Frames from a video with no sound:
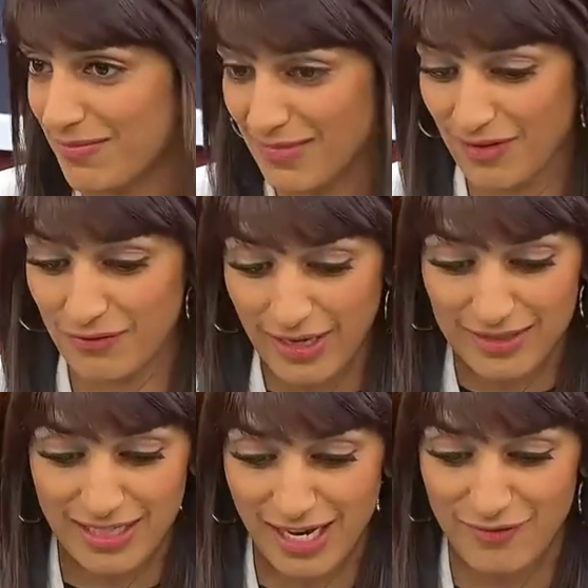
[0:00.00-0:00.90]
they
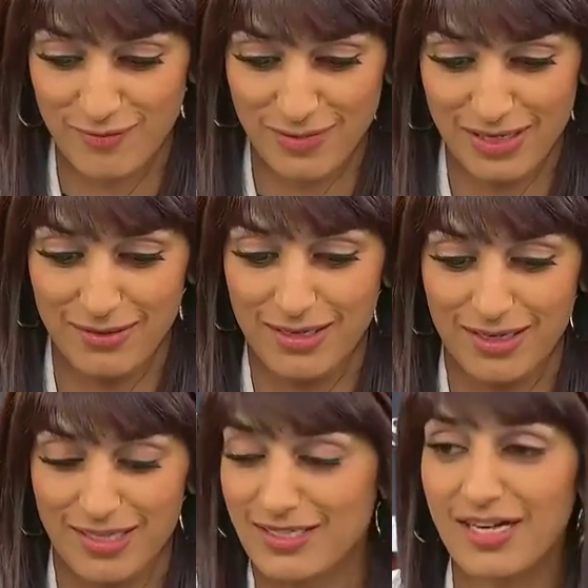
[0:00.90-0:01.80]
frankly have been
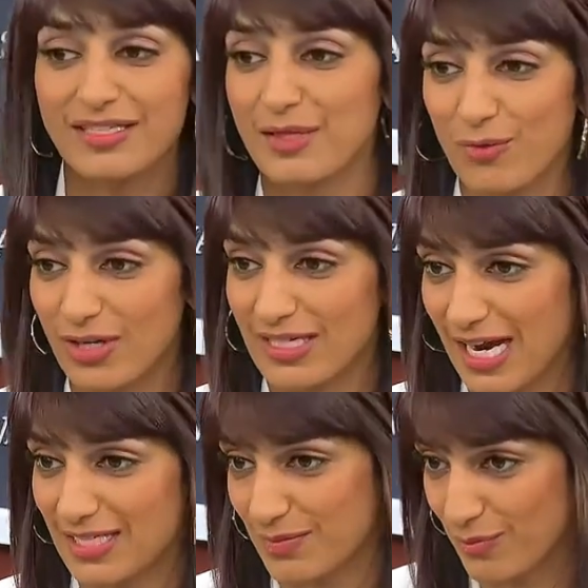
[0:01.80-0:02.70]
conducting more
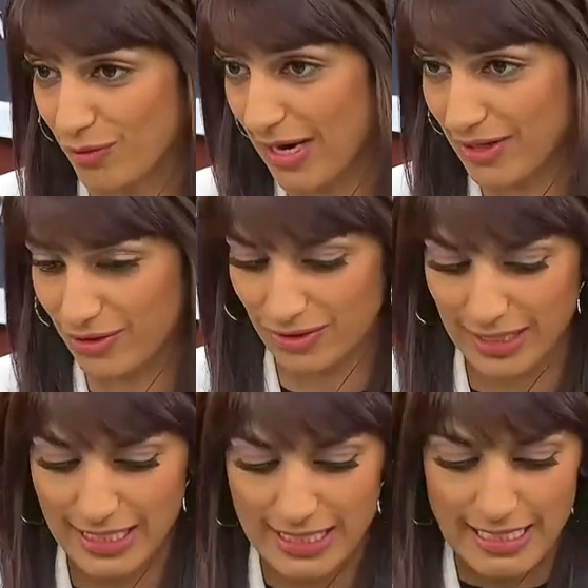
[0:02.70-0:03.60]
attacks more
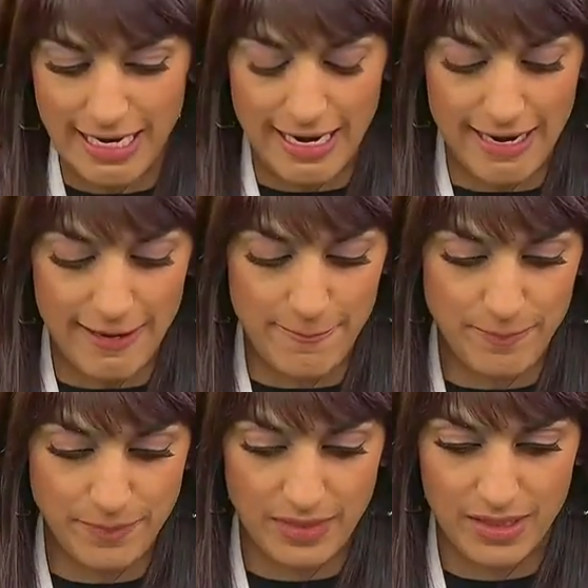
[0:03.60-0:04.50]
regularly.
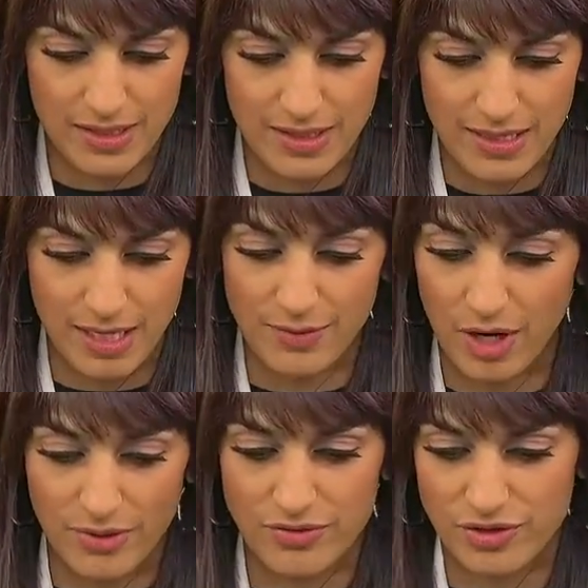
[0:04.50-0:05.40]
Um, and we
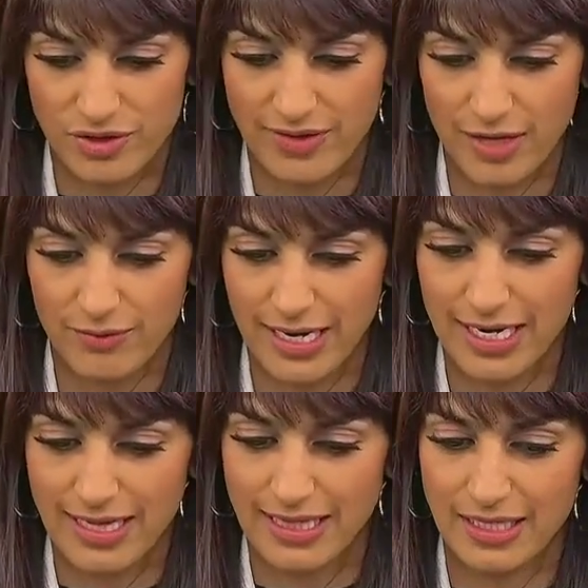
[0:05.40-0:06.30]
always reserve that
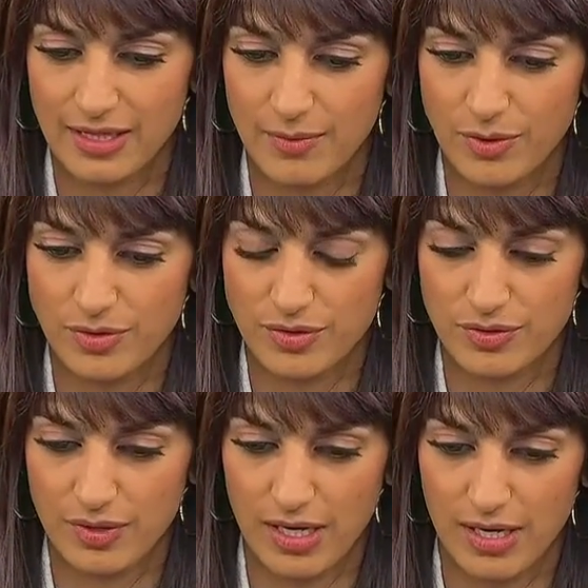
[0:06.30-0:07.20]
right. I think the
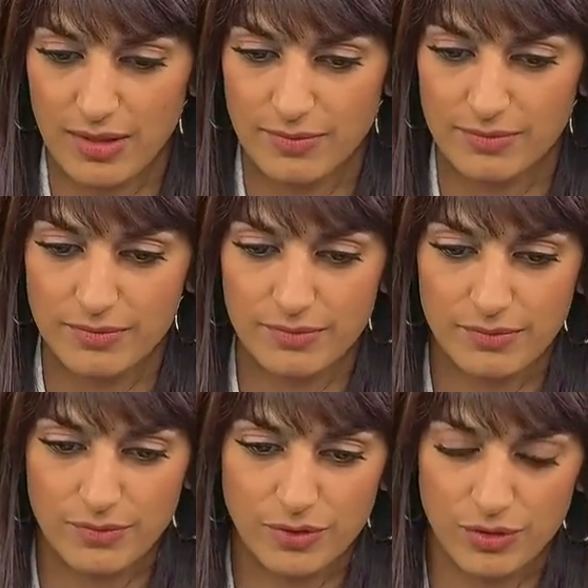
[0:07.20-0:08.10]
most uh,
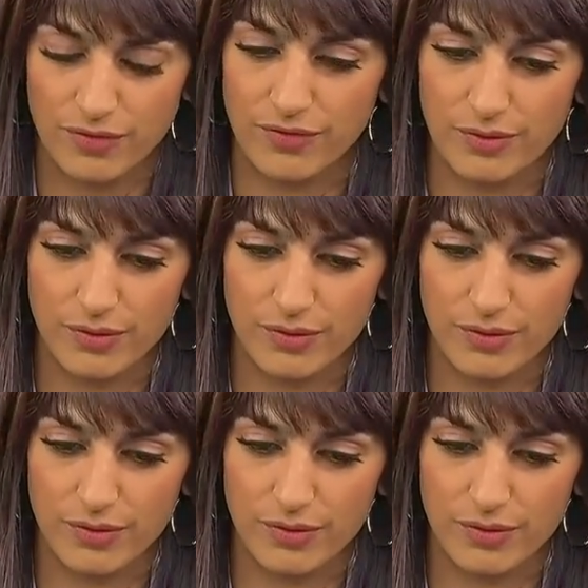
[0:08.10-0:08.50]
sort of